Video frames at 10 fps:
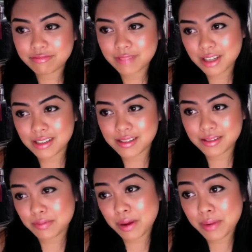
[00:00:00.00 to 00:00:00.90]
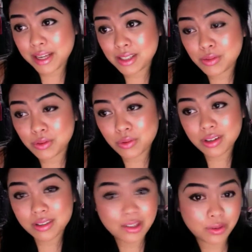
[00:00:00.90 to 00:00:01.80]
because my brakes wouldn't
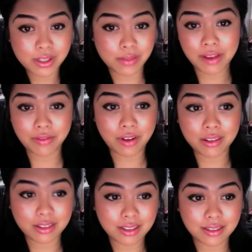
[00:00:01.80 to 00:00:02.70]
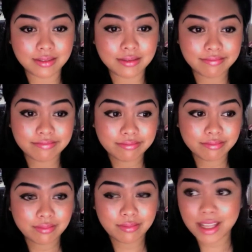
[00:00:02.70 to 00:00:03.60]
work, so it wasn't my fault, and
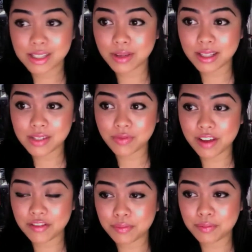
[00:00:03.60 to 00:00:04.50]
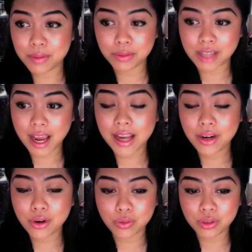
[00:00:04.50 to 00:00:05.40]
that's why these five people died?
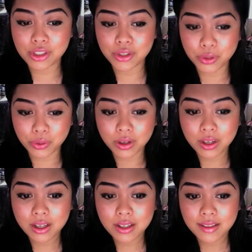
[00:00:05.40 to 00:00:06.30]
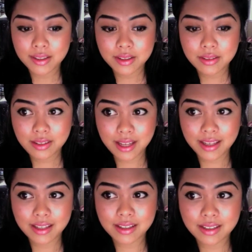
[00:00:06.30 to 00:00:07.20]
Or would you
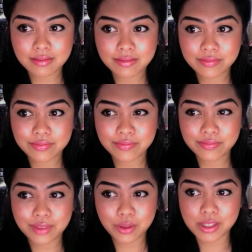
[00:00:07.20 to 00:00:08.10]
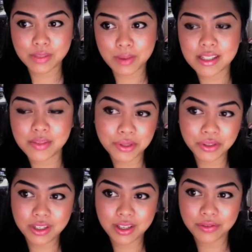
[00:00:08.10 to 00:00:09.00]
take the
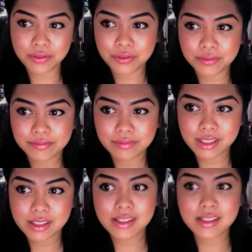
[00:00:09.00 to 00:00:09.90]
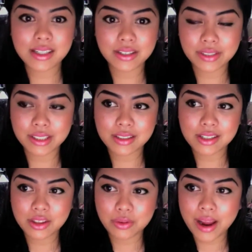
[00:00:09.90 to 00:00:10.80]
responsibility of steering
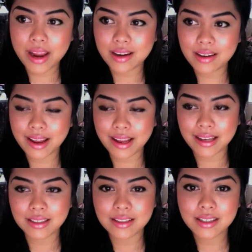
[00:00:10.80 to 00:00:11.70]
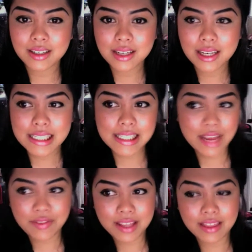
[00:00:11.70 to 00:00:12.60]
to the right and
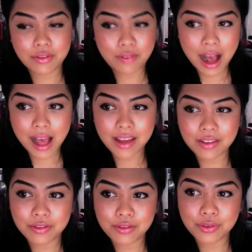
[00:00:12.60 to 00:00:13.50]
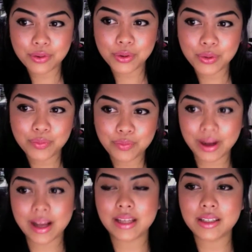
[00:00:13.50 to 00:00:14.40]
saving the five,
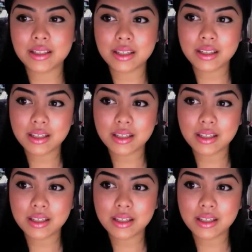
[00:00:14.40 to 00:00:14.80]
but